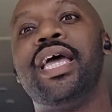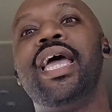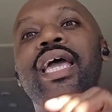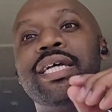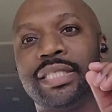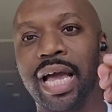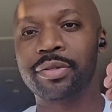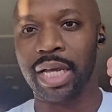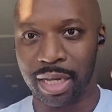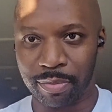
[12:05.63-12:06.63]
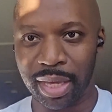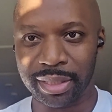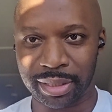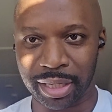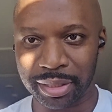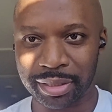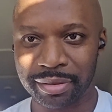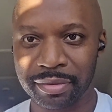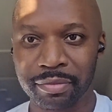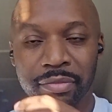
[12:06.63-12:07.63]
it sounds like it makes sense.
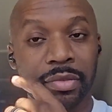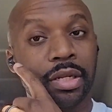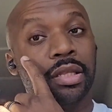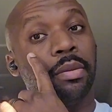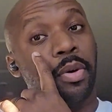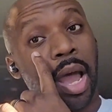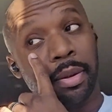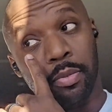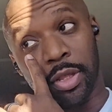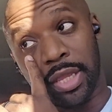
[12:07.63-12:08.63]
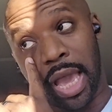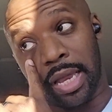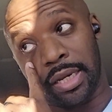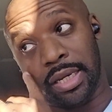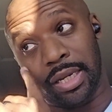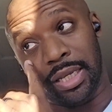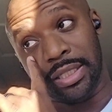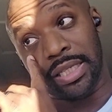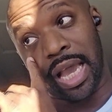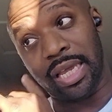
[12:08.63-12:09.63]
The problem with that
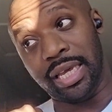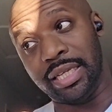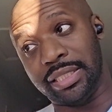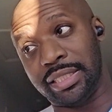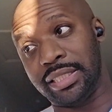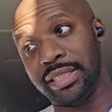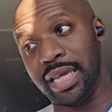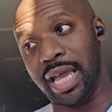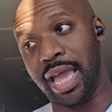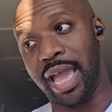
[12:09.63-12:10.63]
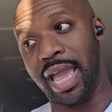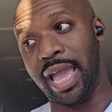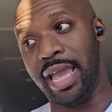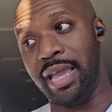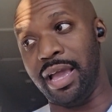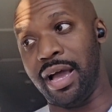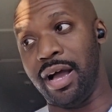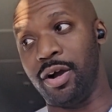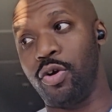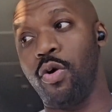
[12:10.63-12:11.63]
is that it's a
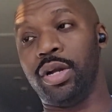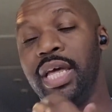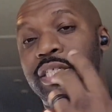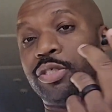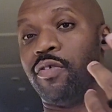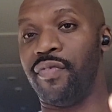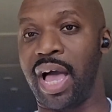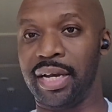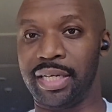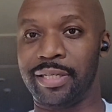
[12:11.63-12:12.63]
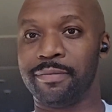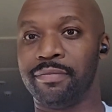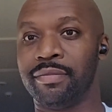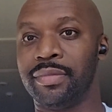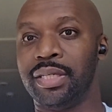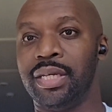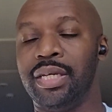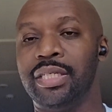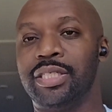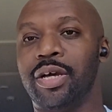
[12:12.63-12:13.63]
correlational finding.
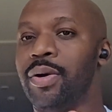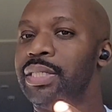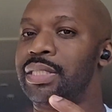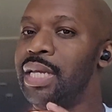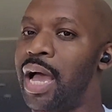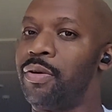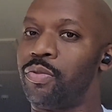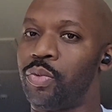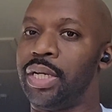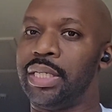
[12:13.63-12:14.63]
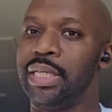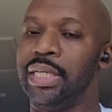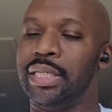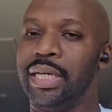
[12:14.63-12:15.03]
So it's not really,